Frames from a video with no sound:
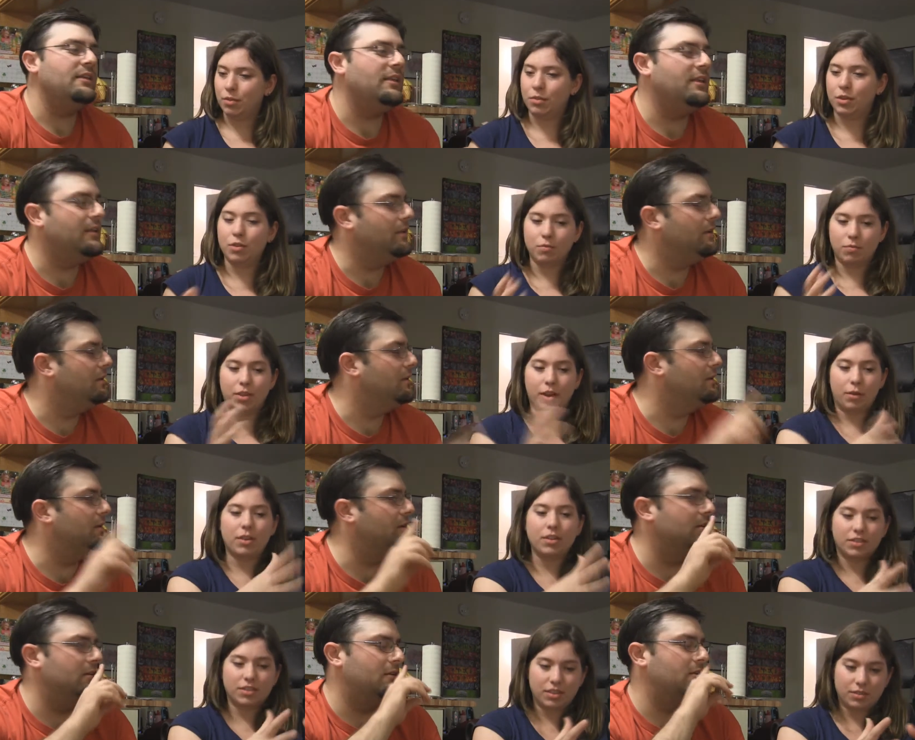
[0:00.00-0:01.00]
Speaker 1: you know, you there
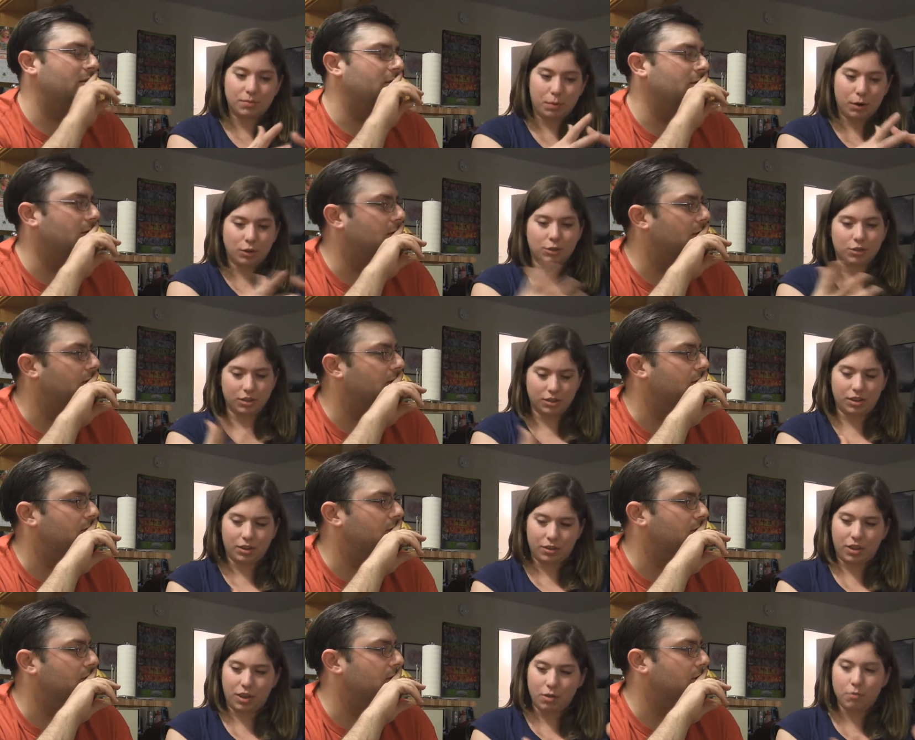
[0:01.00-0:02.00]
is this person
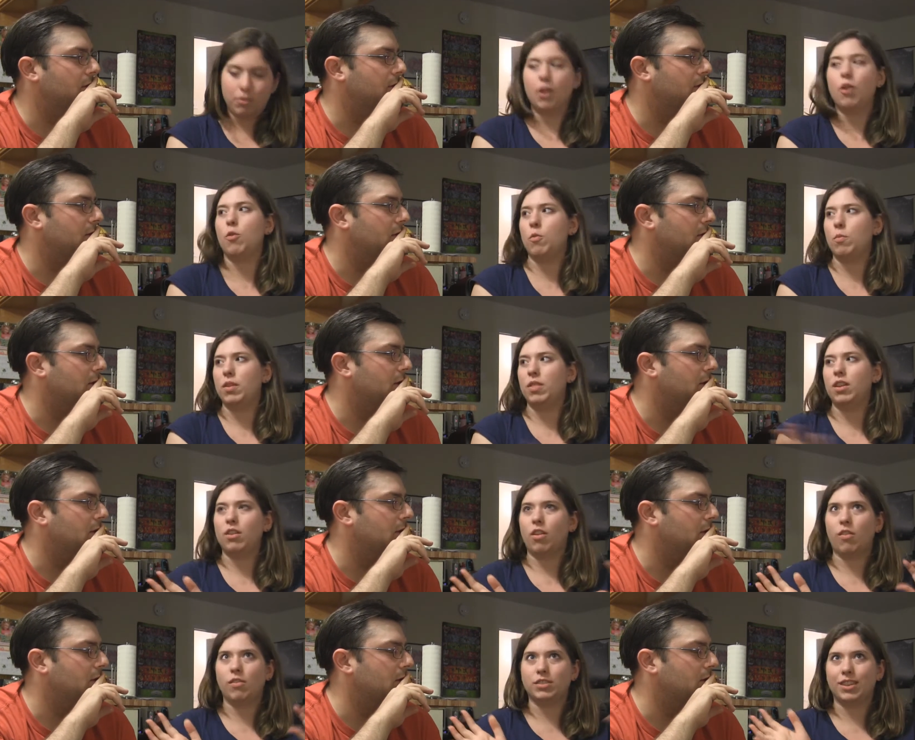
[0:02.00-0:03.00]
there that you know, but
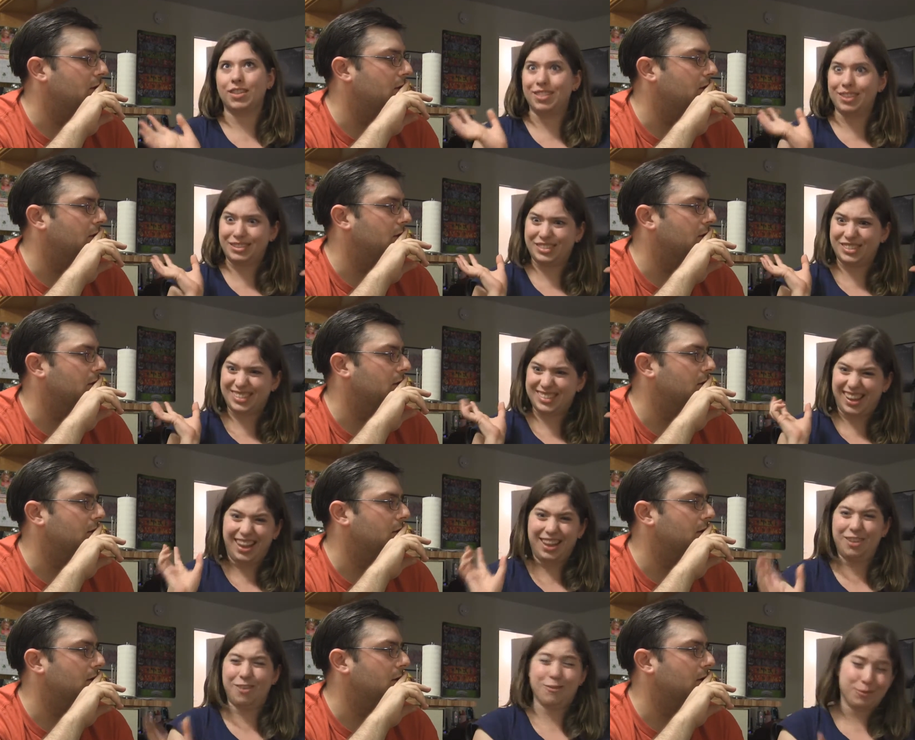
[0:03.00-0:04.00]
then all of a sudden they're just
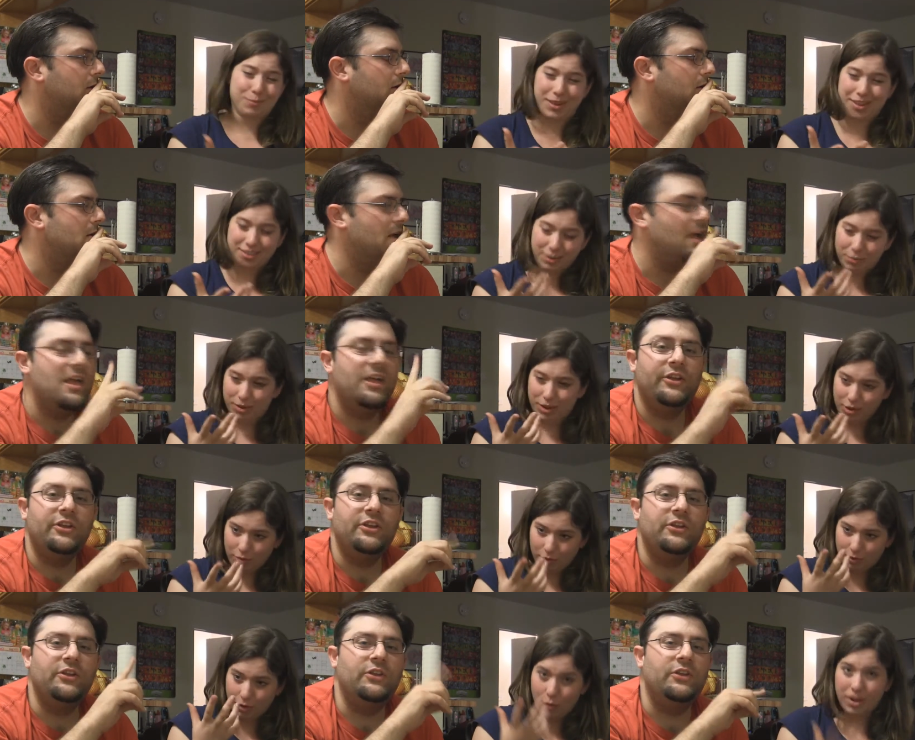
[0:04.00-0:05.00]
taken over by someone you
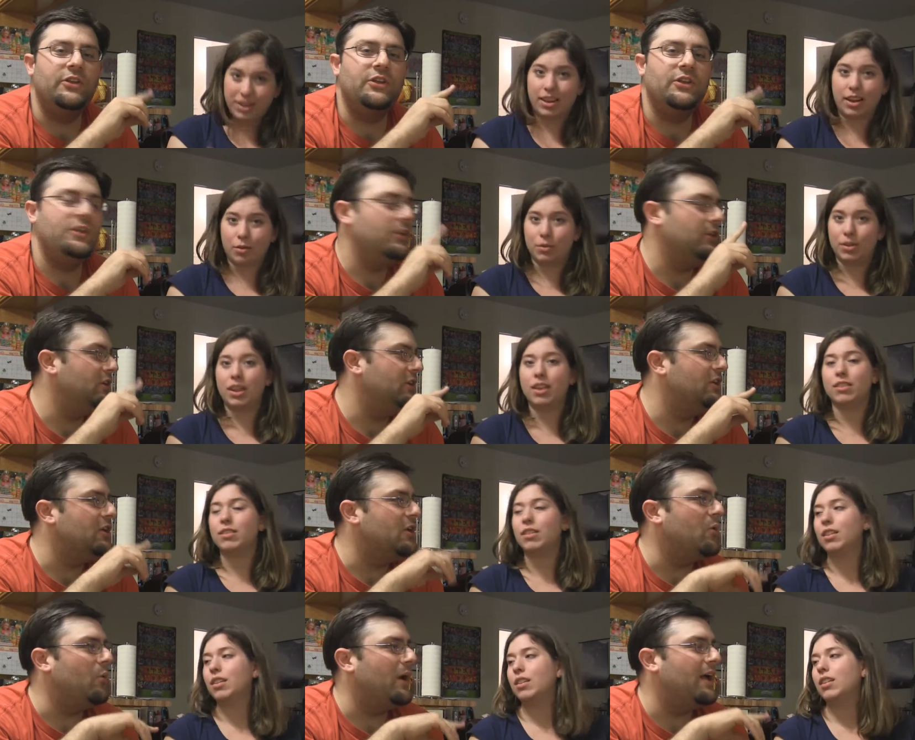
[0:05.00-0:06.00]
have no idea who it is.
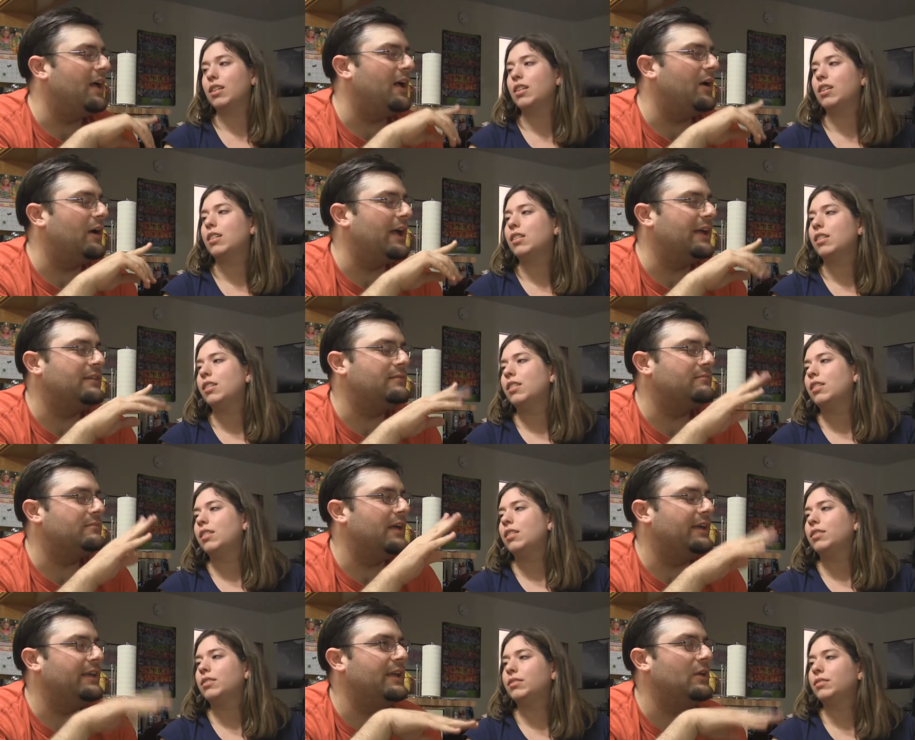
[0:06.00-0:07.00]
You know
Speaker 2: what? Uh, I
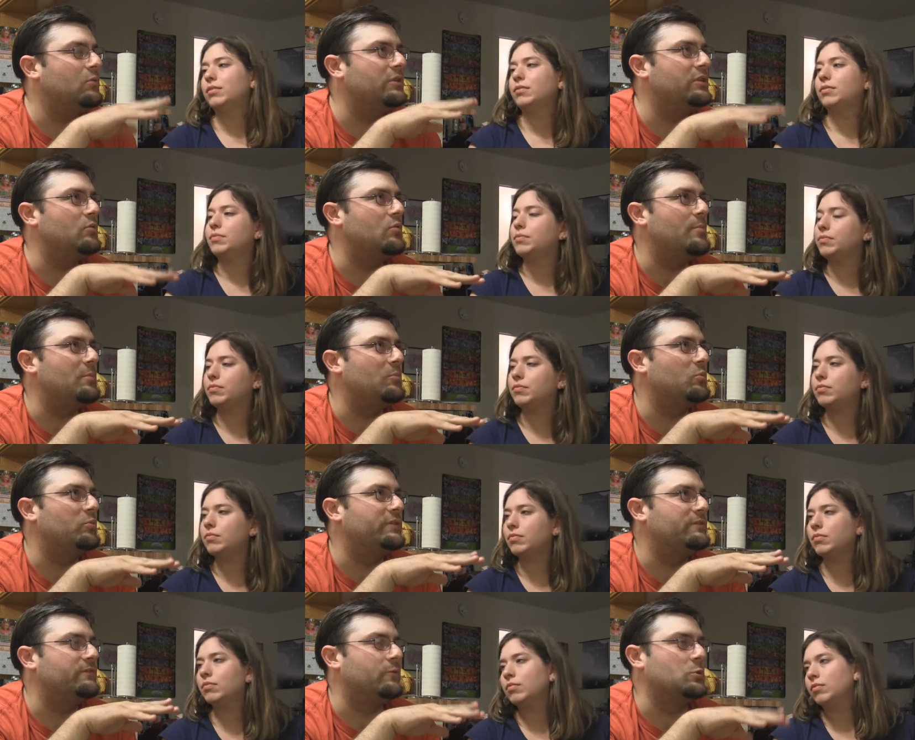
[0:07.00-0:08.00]
I can't really remember
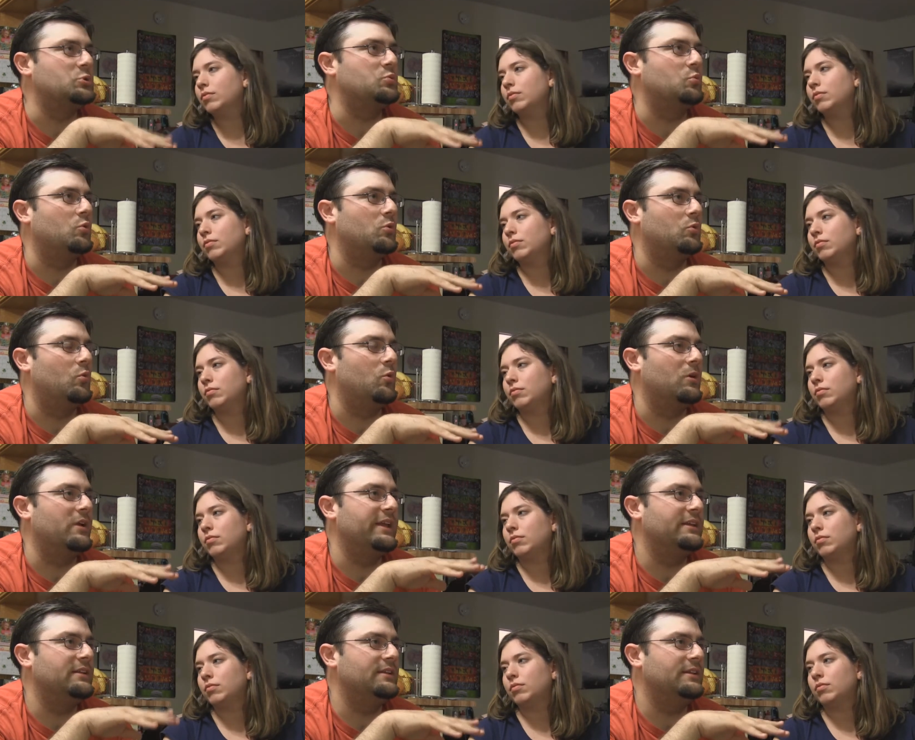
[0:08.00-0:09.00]
when the First World War
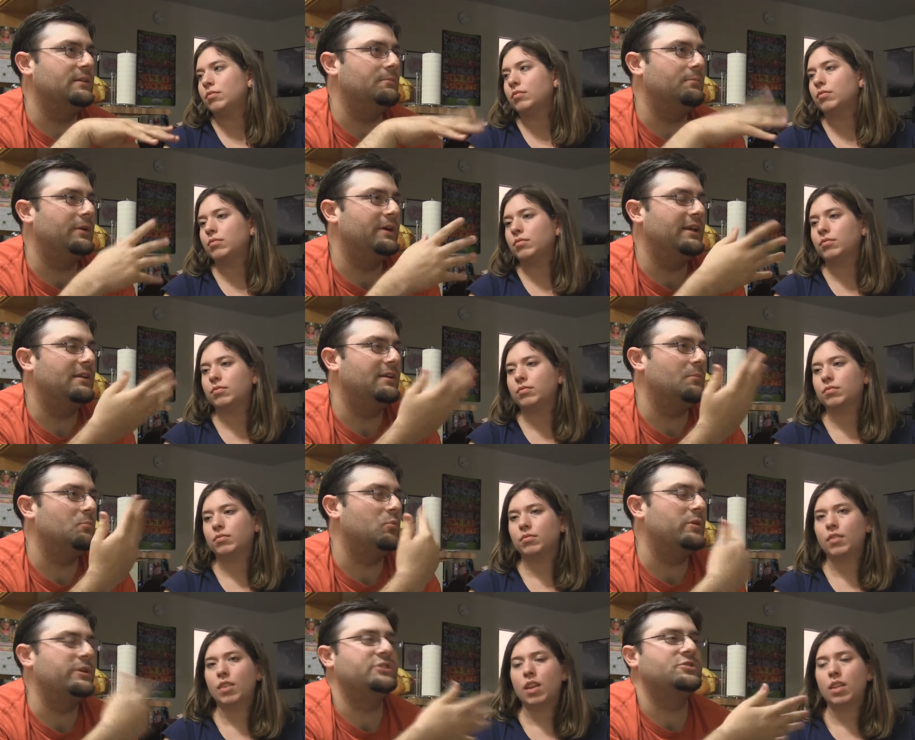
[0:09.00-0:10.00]
ended, but I'm
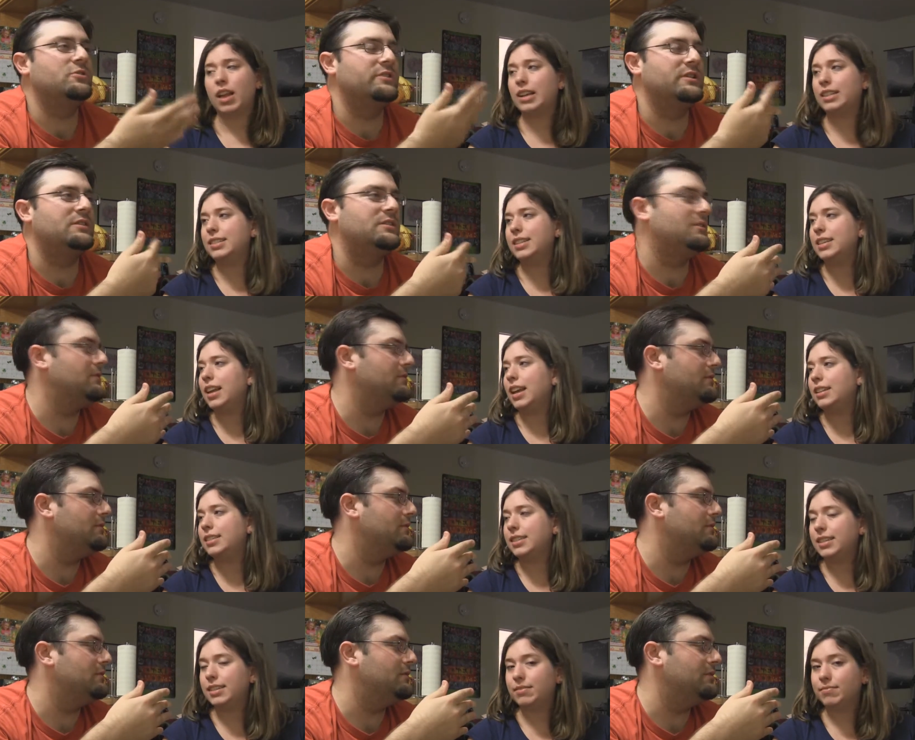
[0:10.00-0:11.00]
pretty sure
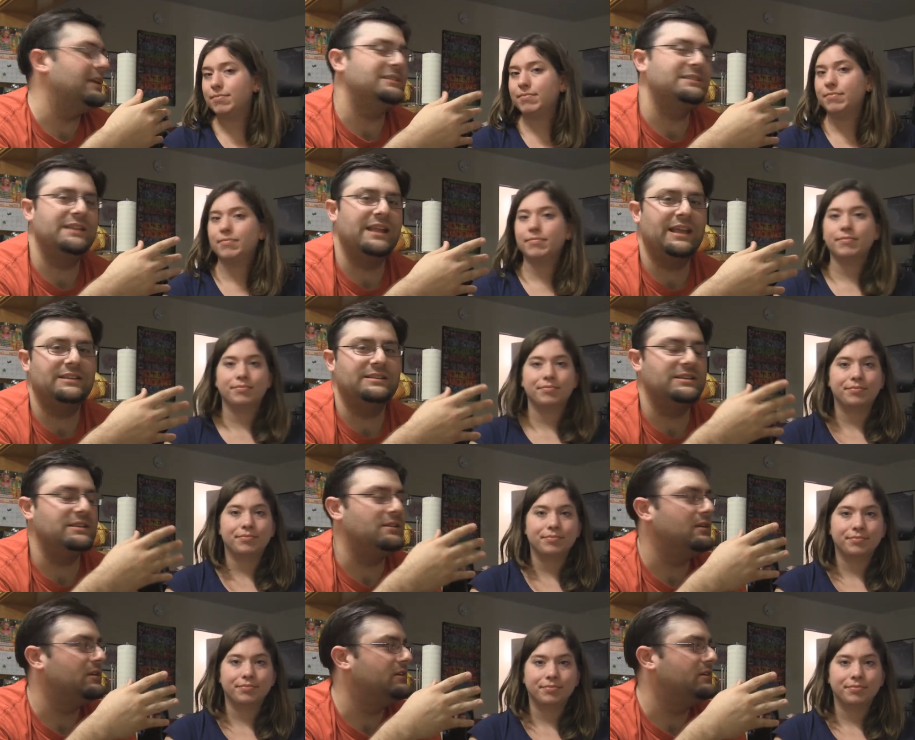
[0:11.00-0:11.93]
1918. 1918.